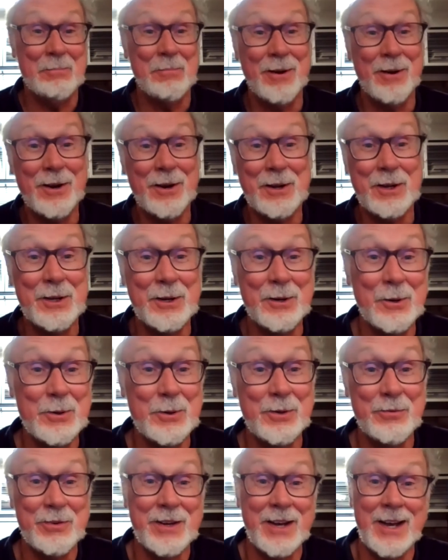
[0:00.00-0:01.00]
it, Mark,
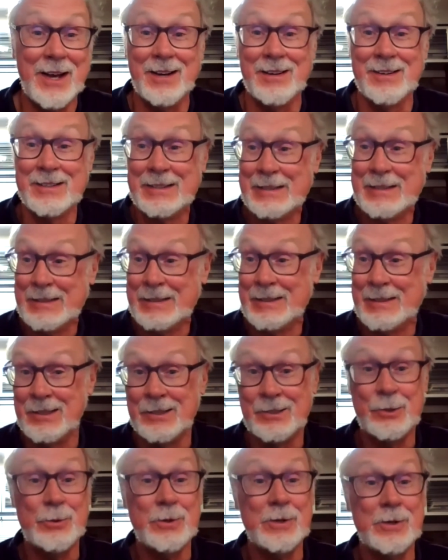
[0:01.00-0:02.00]
you've got
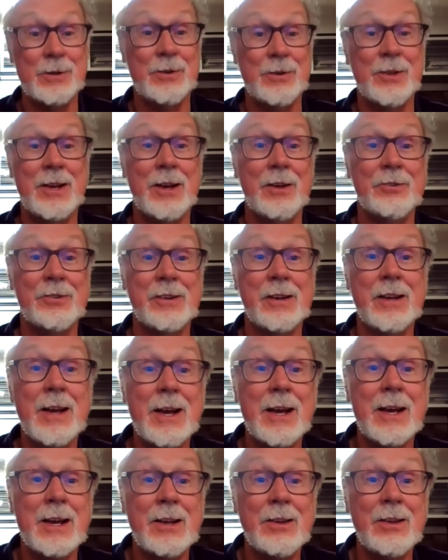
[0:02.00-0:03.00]
200,000
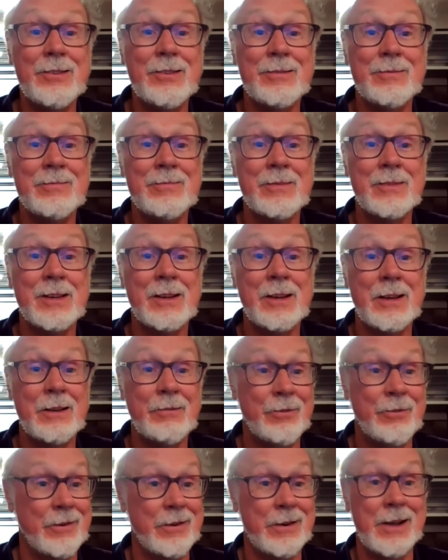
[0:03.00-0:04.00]
guys
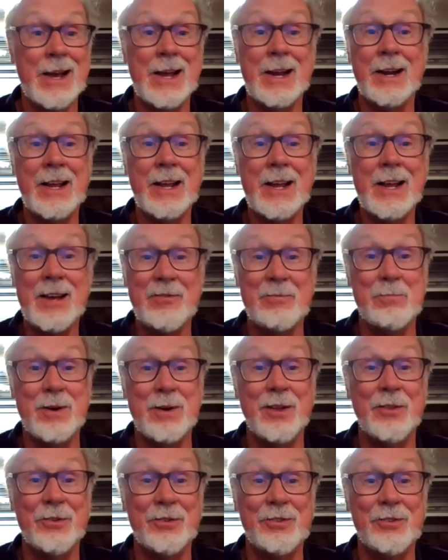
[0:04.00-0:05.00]
for 9.5
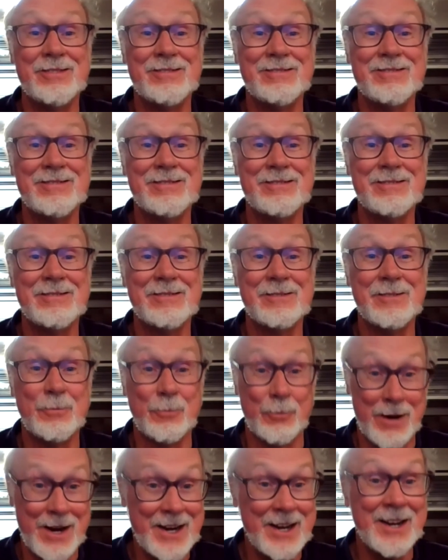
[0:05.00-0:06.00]
months
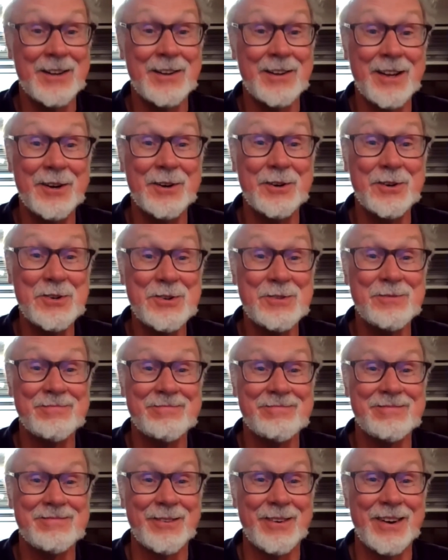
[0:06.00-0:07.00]
writing letters,
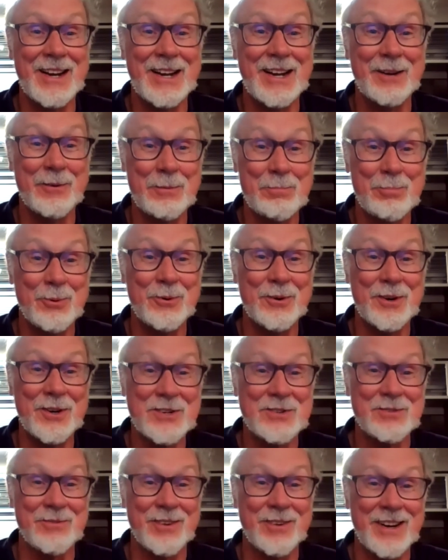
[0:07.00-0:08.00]
writing
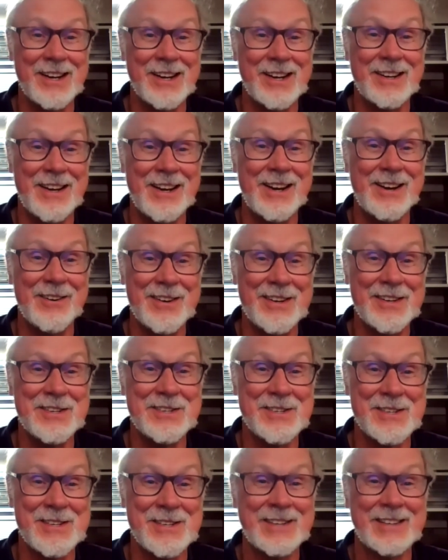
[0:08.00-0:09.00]
reports, writing
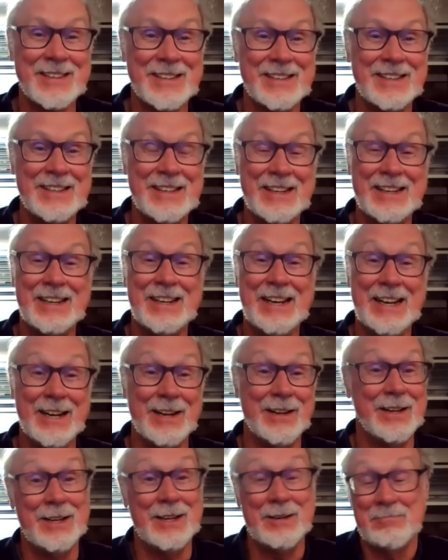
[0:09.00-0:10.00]
diaries,
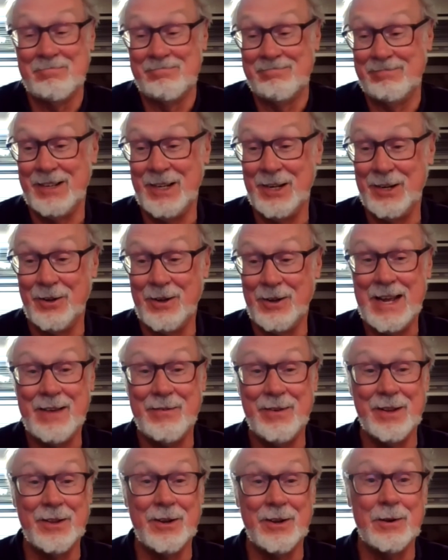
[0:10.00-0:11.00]
and then,
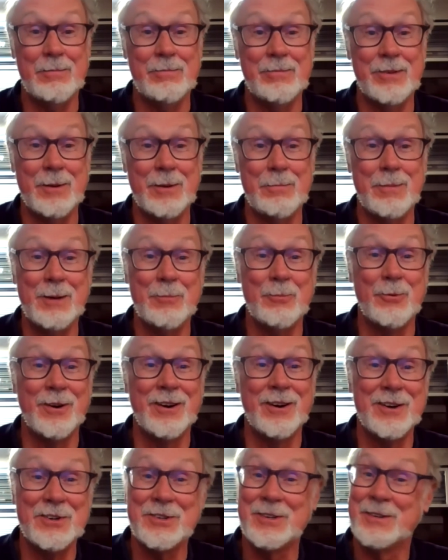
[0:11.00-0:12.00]
having their
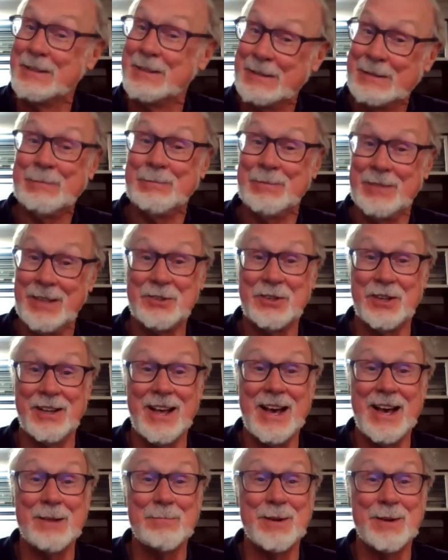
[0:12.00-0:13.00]
memoirs. It's a
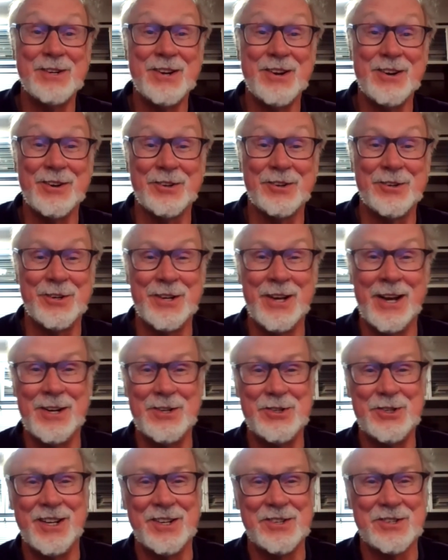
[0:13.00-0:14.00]
lot of material to
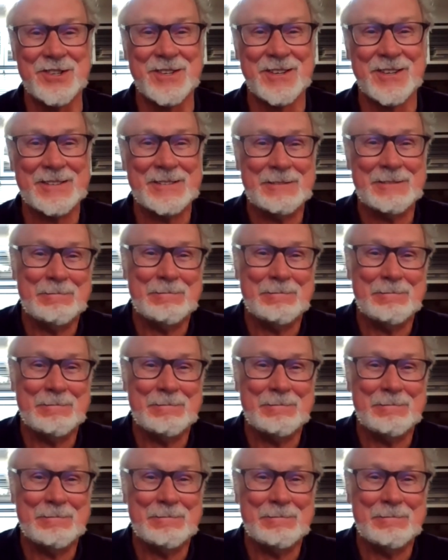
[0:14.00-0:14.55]
digest.